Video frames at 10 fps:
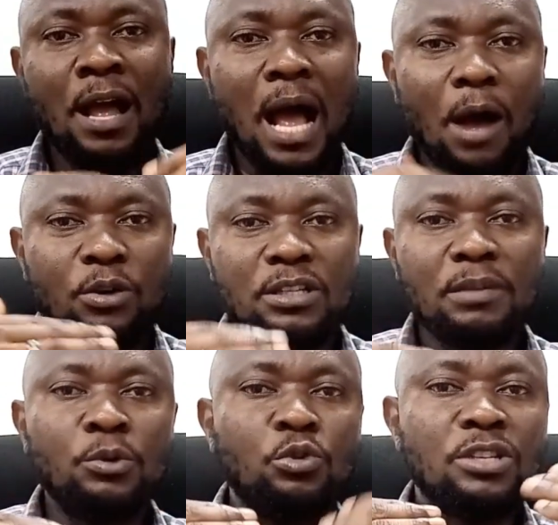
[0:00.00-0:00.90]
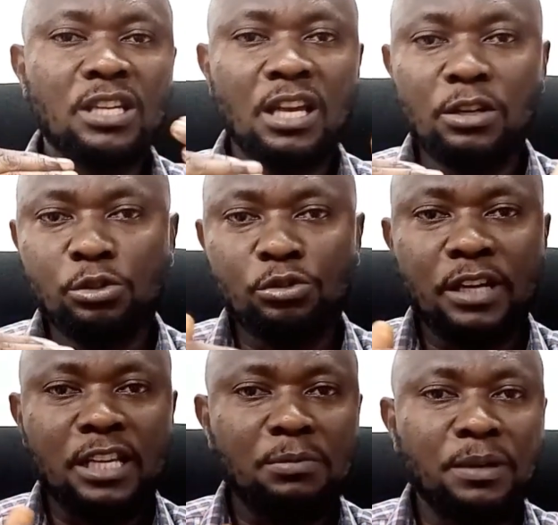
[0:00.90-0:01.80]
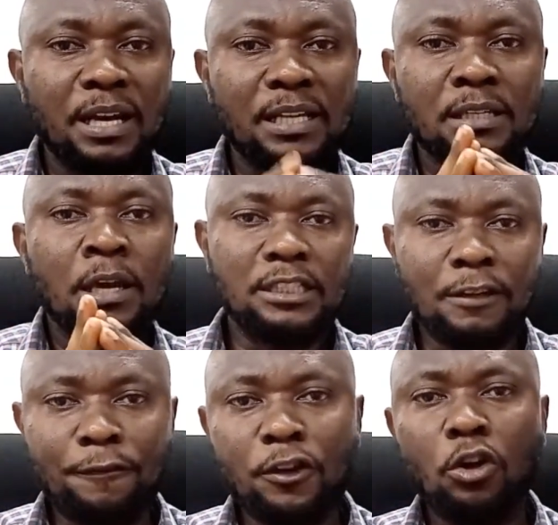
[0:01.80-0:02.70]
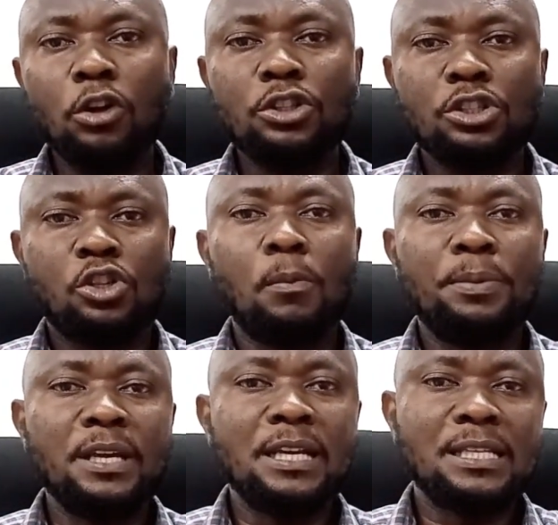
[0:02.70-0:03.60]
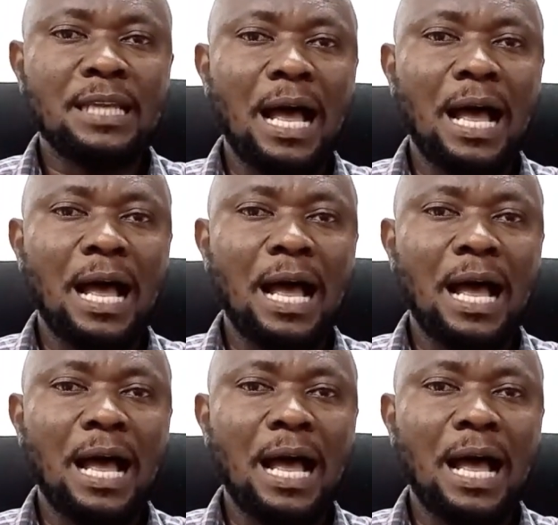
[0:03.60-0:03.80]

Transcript: I was able to scale through the experience difficult topics,